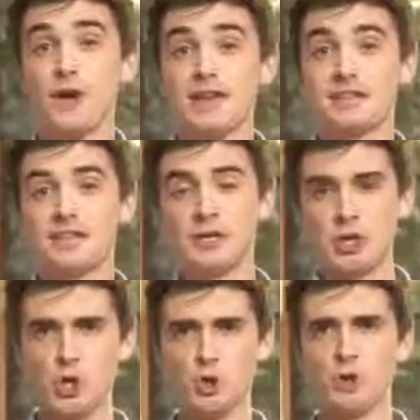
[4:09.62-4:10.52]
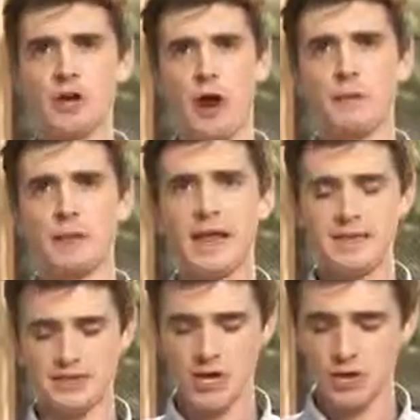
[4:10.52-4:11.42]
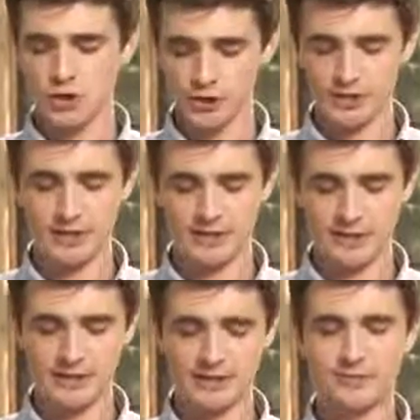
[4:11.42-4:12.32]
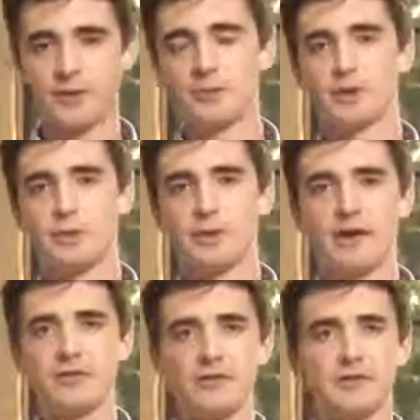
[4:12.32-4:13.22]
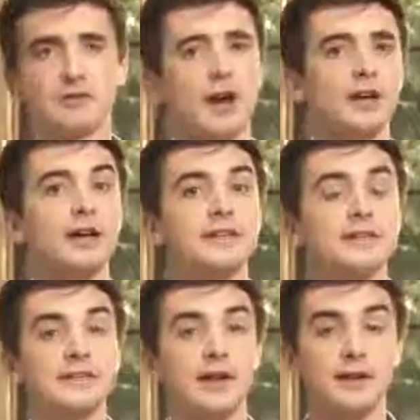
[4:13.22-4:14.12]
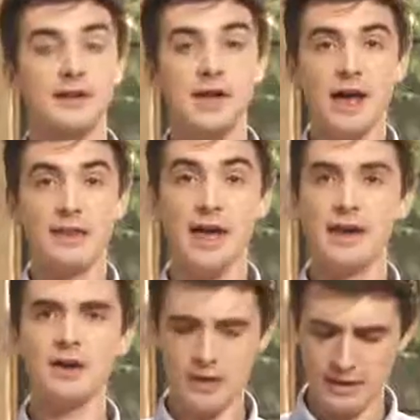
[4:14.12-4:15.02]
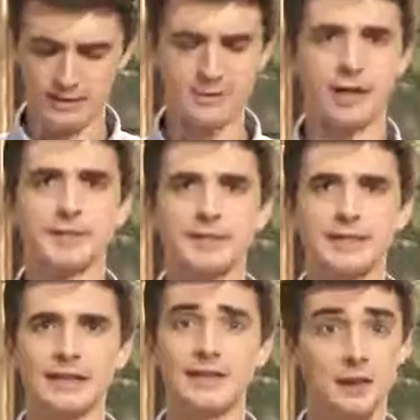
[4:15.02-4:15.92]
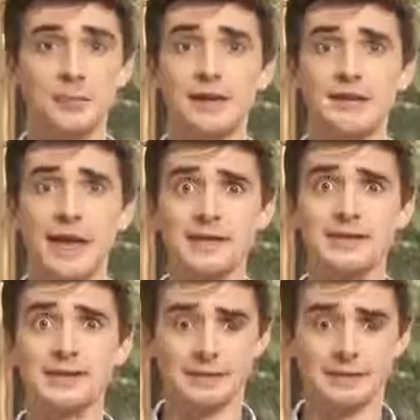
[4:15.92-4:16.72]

rest in a cool, dark place just until it's firmed up and everything has gone nice and solid. And then it's time to slice it up and taste